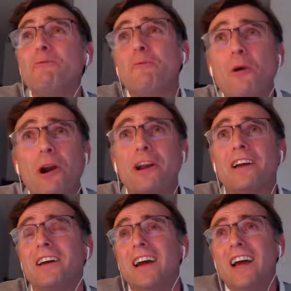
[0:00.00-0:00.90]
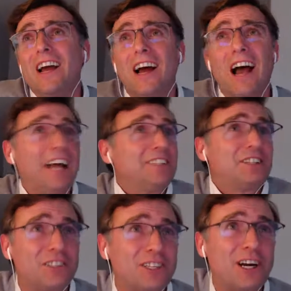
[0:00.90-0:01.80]
work as
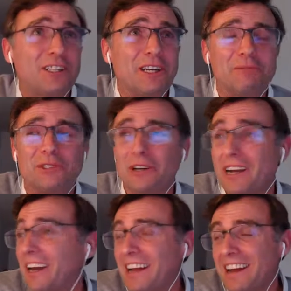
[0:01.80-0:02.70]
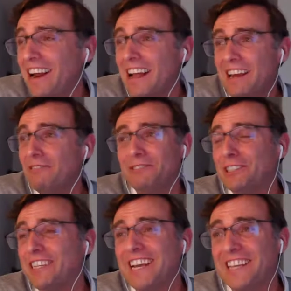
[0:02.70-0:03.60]
a startup. So, and I love
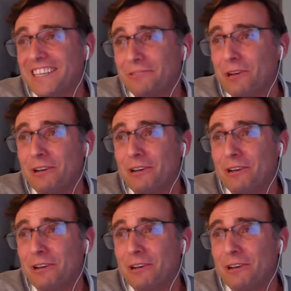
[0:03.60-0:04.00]
to say this.